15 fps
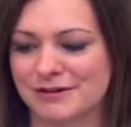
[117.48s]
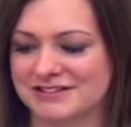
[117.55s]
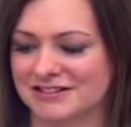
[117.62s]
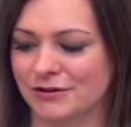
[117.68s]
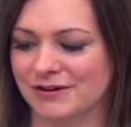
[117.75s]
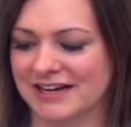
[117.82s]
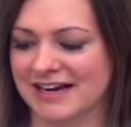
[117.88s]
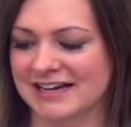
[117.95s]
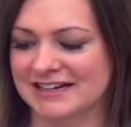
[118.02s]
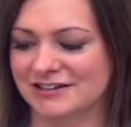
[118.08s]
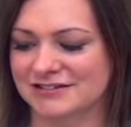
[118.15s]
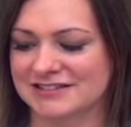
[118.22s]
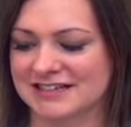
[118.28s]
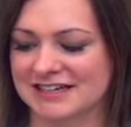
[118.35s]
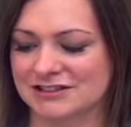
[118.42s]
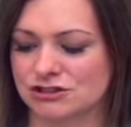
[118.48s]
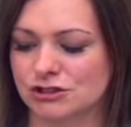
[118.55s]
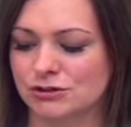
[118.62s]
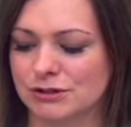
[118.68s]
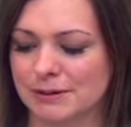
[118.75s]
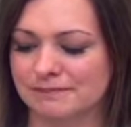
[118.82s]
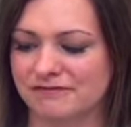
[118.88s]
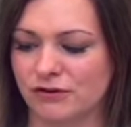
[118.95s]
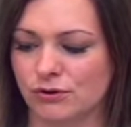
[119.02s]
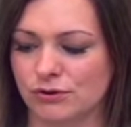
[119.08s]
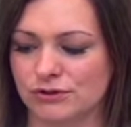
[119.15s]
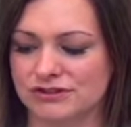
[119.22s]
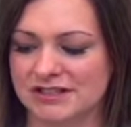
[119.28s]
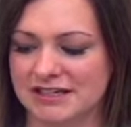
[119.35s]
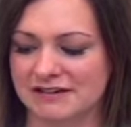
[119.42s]
what's going on here. It's got a tulip
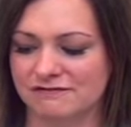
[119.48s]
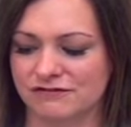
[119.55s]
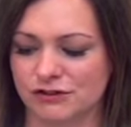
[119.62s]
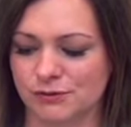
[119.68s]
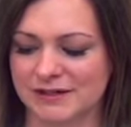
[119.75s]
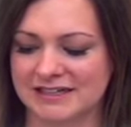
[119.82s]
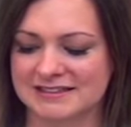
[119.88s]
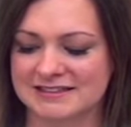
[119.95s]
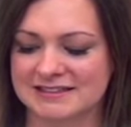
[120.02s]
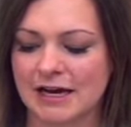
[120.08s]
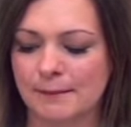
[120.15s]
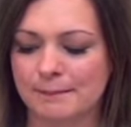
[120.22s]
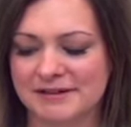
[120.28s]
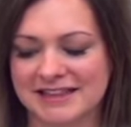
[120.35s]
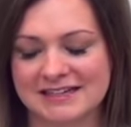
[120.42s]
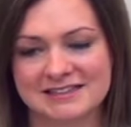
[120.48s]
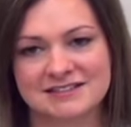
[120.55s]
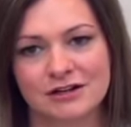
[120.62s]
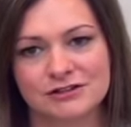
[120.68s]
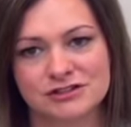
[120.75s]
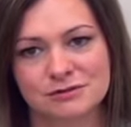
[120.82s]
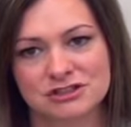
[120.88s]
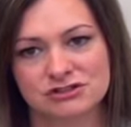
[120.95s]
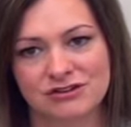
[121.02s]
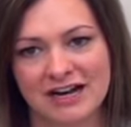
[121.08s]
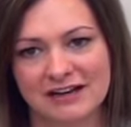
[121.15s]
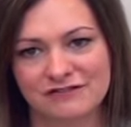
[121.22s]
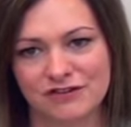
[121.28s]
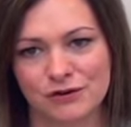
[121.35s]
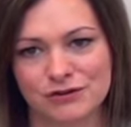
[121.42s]
fold influence, but then it's also a
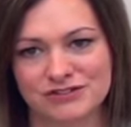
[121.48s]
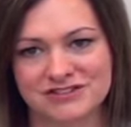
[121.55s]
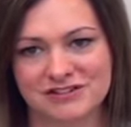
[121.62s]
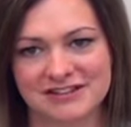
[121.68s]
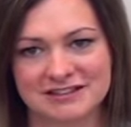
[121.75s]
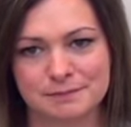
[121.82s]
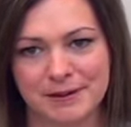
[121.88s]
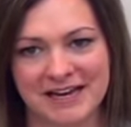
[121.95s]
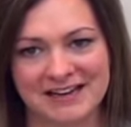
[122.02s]
trifold. So this